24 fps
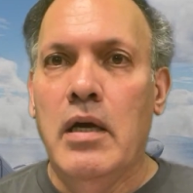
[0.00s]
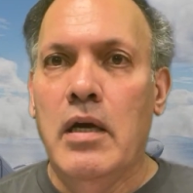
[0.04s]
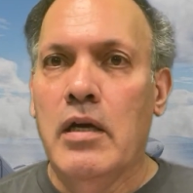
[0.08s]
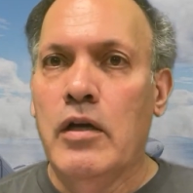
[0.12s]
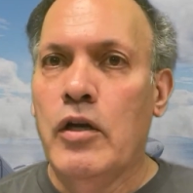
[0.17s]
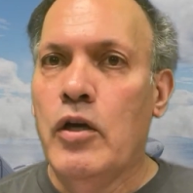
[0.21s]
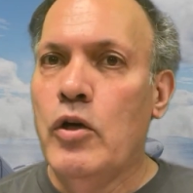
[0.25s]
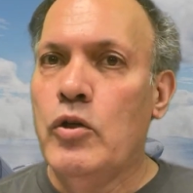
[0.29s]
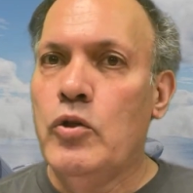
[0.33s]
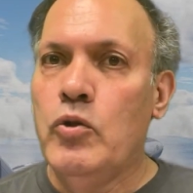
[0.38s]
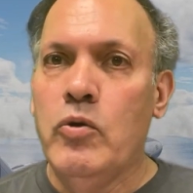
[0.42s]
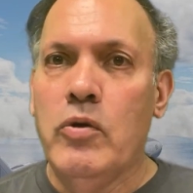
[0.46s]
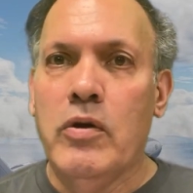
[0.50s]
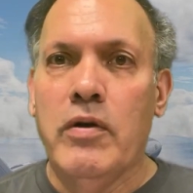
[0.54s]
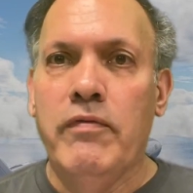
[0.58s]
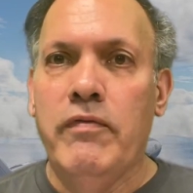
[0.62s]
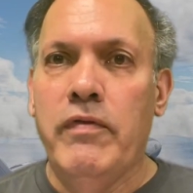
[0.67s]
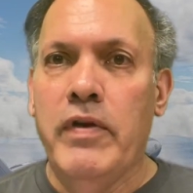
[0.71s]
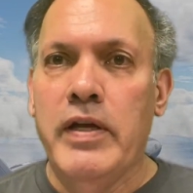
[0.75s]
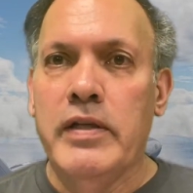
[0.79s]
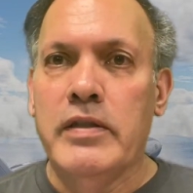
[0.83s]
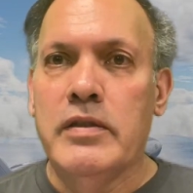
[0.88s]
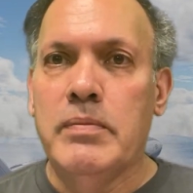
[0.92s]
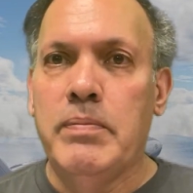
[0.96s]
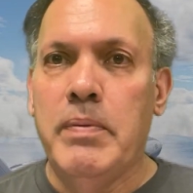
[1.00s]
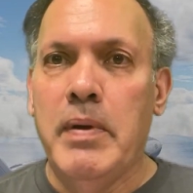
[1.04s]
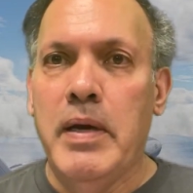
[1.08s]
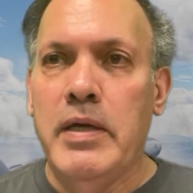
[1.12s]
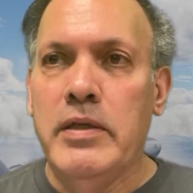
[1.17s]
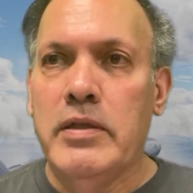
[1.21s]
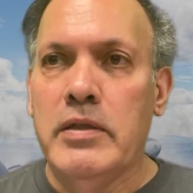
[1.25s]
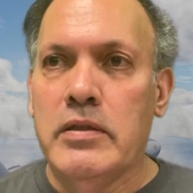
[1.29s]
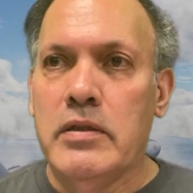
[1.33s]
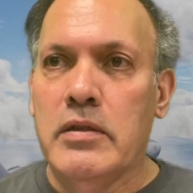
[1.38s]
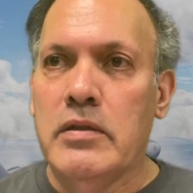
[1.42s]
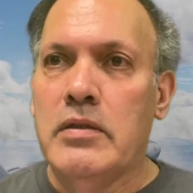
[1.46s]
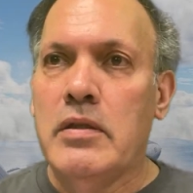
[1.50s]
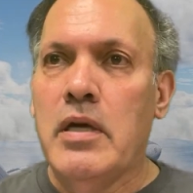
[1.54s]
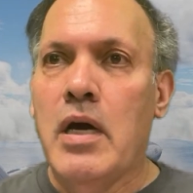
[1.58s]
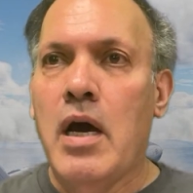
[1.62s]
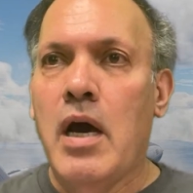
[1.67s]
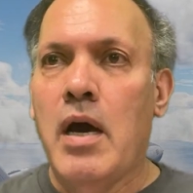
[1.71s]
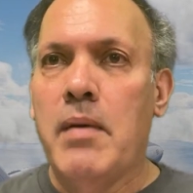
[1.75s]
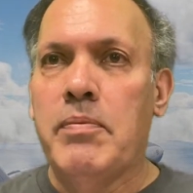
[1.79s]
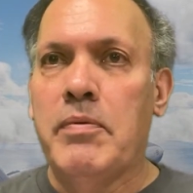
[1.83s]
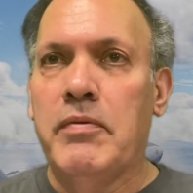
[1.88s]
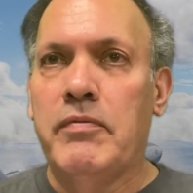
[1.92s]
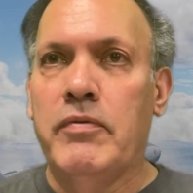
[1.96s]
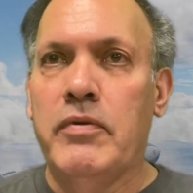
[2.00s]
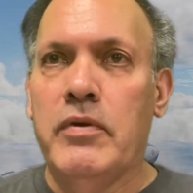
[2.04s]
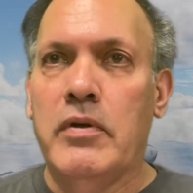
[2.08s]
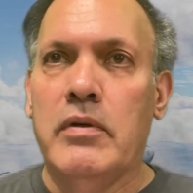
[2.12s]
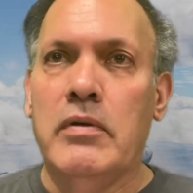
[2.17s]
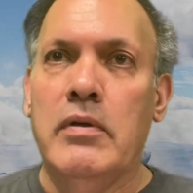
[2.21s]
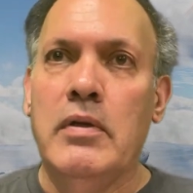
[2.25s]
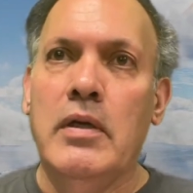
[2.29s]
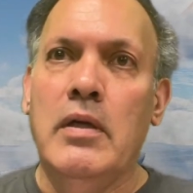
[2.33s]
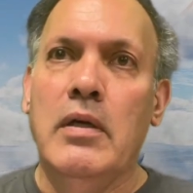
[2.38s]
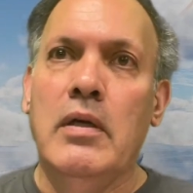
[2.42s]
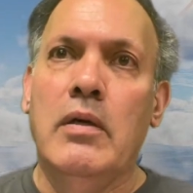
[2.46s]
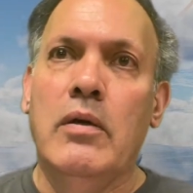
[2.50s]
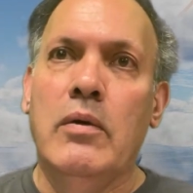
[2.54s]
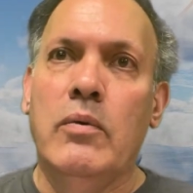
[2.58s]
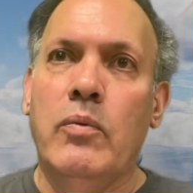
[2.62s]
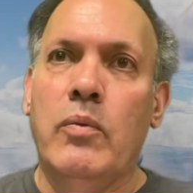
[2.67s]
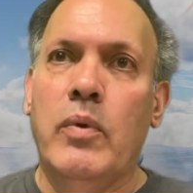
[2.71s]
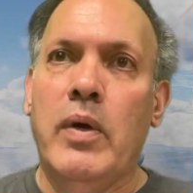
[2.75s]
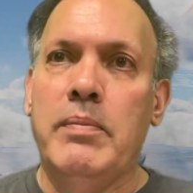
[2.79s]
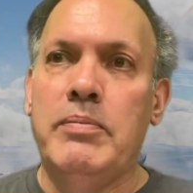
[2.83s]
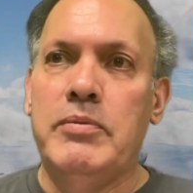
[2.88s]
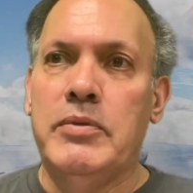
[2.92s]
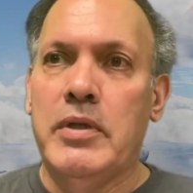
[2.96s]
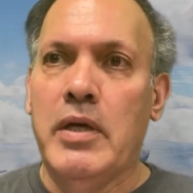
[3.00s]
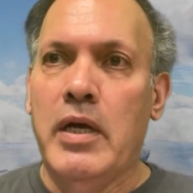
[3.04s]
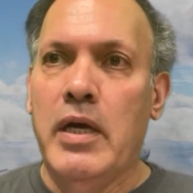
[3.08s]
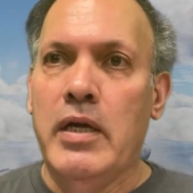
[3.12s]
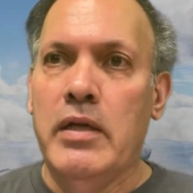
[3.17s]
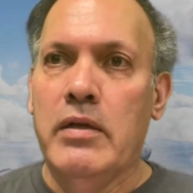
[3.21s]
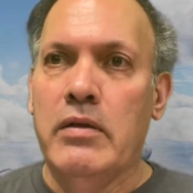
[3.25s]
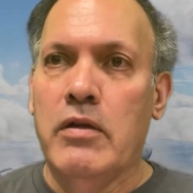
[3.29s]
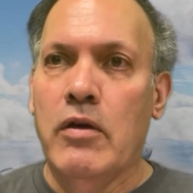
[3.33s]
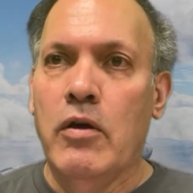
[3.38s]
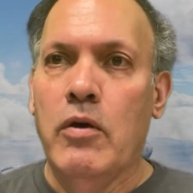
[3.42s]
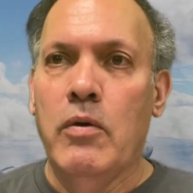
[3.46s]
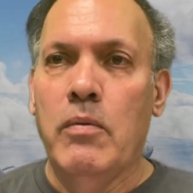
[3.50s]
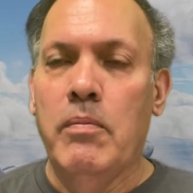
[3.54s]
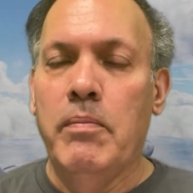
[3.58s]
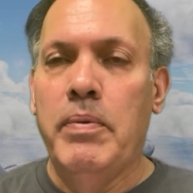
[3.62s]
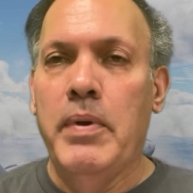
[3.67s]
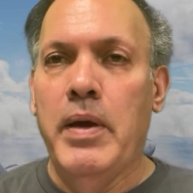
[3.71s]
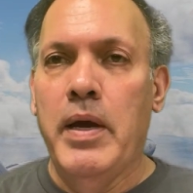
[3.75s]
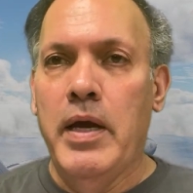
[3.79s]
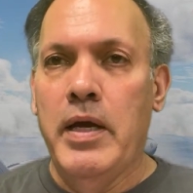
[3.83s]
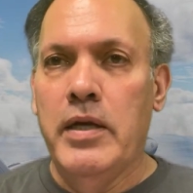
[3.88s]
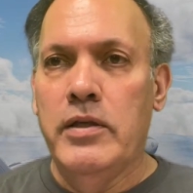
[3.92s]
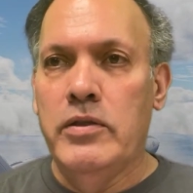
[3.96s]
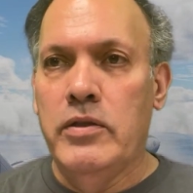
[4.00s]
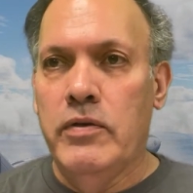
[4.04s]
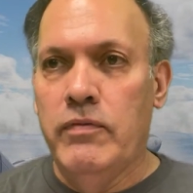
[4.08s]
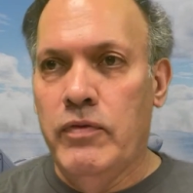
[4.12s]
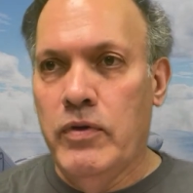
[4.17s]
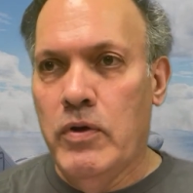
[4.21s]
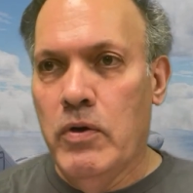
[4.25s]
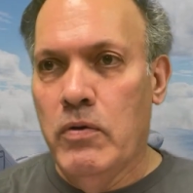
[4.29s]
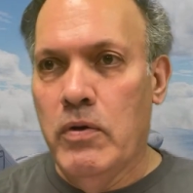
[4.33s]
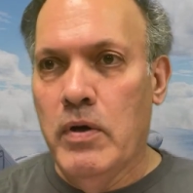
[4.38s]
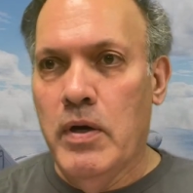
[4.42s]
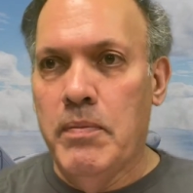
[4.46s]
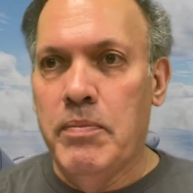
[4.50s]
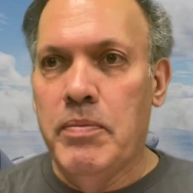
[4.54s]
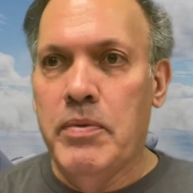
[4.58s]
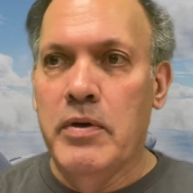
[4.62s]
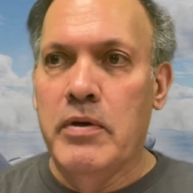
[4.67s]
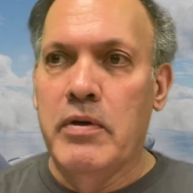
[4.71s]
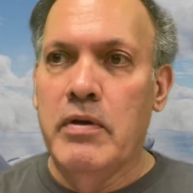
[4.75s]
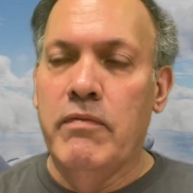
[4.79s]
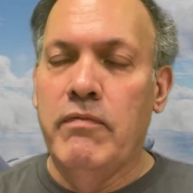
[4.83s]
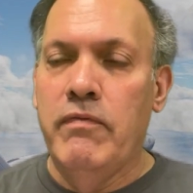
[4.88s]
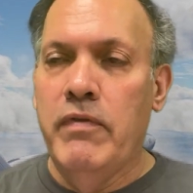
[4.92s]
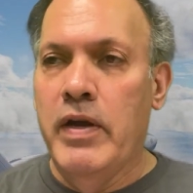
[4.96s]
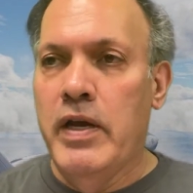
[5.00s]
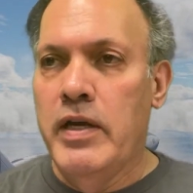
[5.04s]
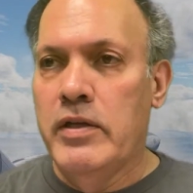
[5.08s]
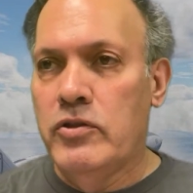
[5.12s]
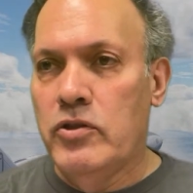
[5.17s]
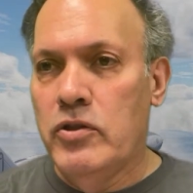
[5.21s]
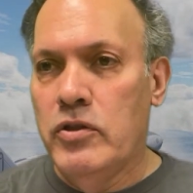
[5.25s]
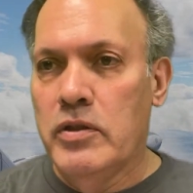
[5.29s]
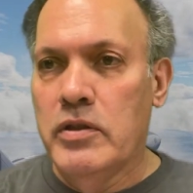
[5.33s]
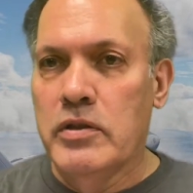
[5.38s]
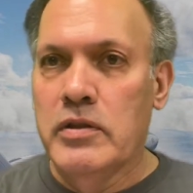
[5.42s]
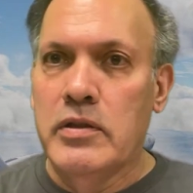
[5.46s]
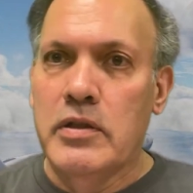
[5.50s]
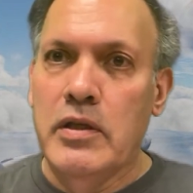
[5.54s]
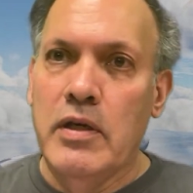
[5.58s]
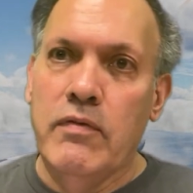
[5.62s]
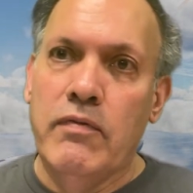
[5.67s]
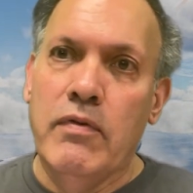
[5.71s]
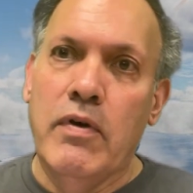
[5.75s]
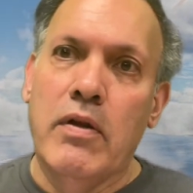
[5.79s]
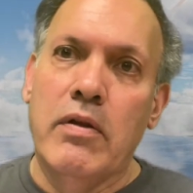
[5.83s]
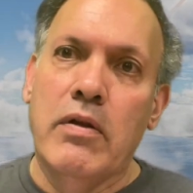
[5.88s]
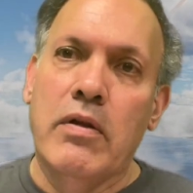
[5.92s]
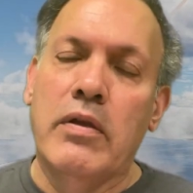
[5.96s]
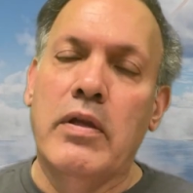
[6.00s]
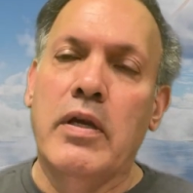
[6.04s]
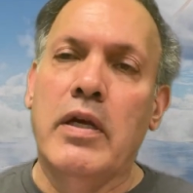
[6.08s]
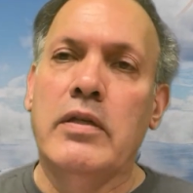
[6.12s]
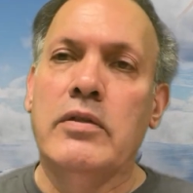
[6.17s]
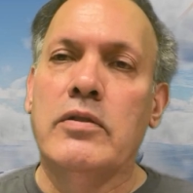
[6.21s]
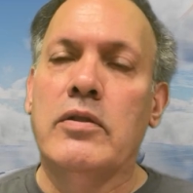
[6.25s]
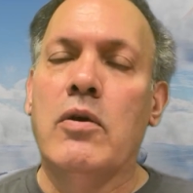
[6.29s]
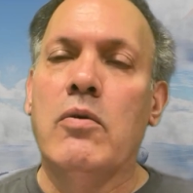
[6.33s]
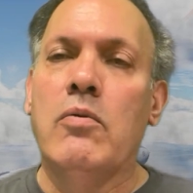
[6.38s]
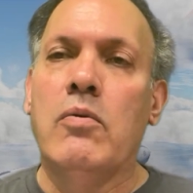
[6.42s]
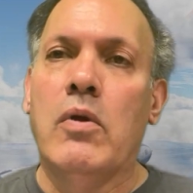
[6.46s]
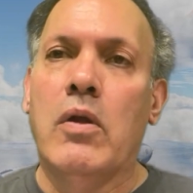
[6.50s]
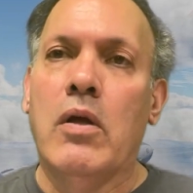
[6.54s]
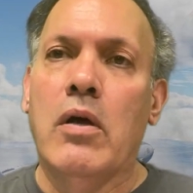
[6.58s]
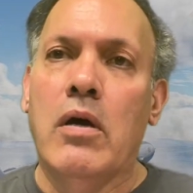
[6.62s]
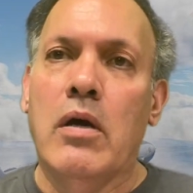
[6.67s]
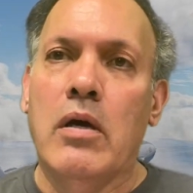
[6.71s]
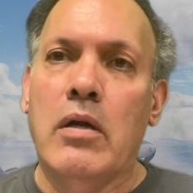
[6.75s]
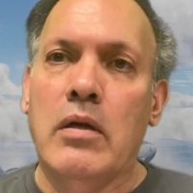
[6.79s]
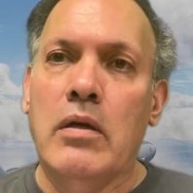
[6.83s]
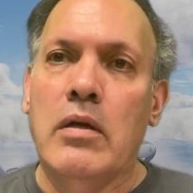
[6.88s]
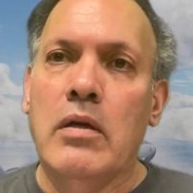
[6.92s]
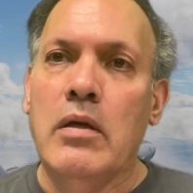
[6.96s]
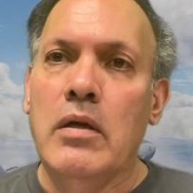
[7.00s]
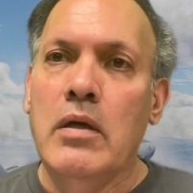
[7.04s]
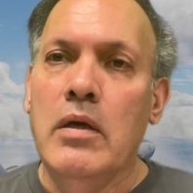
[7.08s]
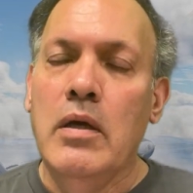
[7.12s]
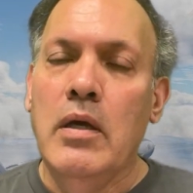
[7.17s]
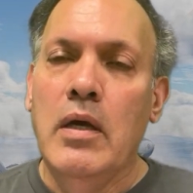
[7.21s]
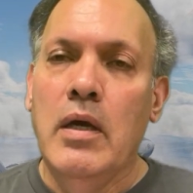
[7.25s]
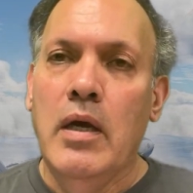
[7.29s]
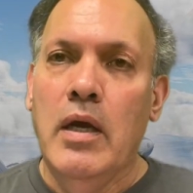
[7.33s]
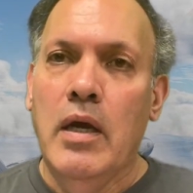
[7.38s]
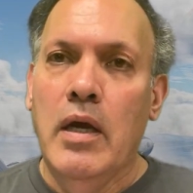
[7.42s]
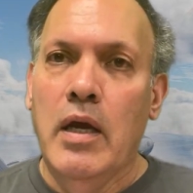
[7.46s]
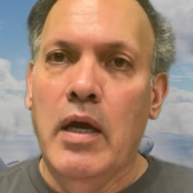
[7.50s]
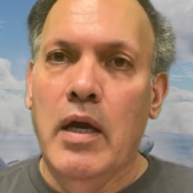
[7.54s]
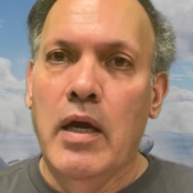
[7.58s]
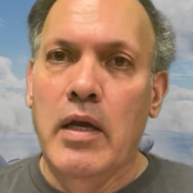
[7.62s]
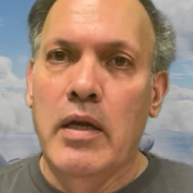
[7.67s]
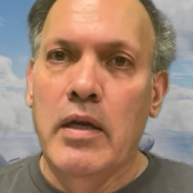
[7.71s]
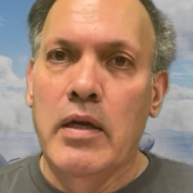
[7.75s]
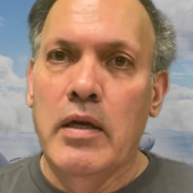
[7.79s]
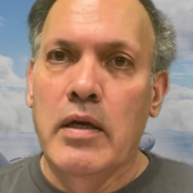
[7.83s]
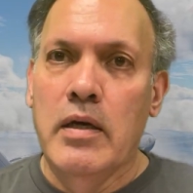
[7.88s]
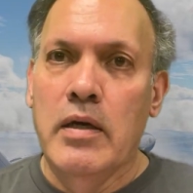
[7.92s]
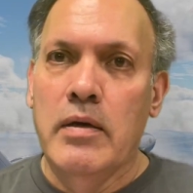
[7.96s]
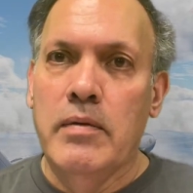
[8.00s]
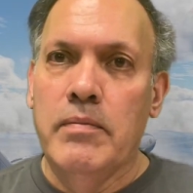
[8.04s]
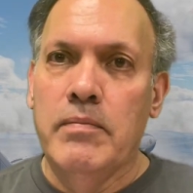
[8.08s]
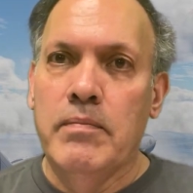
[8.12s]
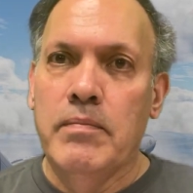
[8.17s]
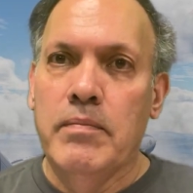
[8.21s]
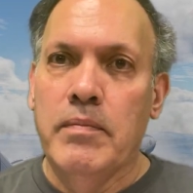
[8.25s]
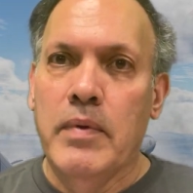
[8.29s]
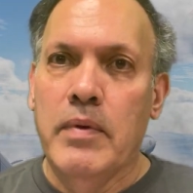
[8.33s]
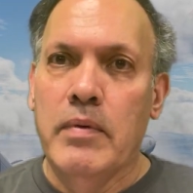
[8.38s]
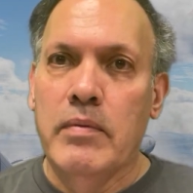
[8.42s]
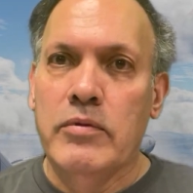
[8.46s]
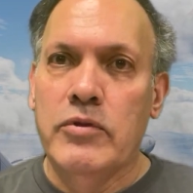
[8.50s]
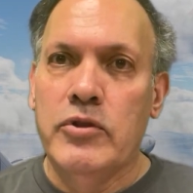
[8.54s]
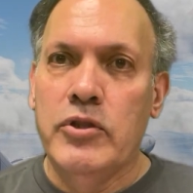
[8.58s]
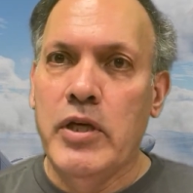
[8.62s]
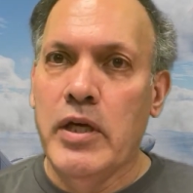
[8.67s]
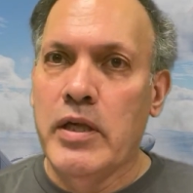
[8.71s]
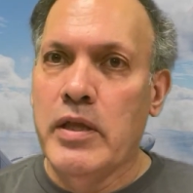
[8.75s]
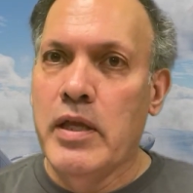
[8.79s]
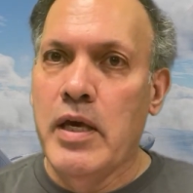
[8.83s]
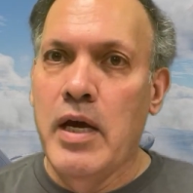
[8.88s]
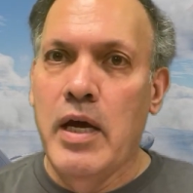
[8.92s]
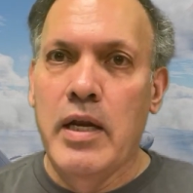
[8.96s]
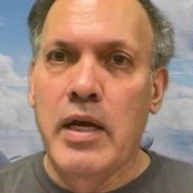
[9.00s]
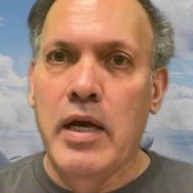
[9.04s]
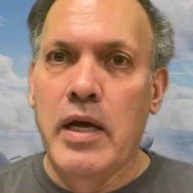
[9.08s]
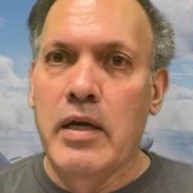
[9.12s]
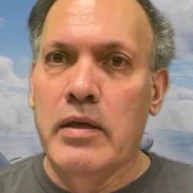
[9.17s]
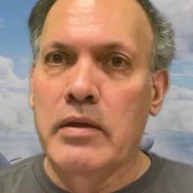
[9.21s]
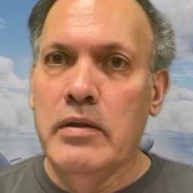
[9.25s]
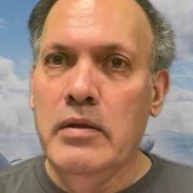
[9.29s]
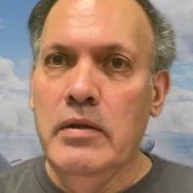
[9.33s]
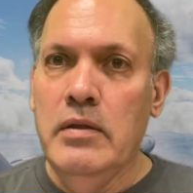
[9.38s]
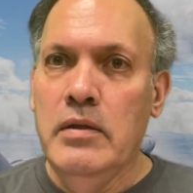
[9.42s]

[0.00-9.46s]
Go to our events page at the top of our website, at the home page. If you go up there, events, you can see all the things go on, and check that out.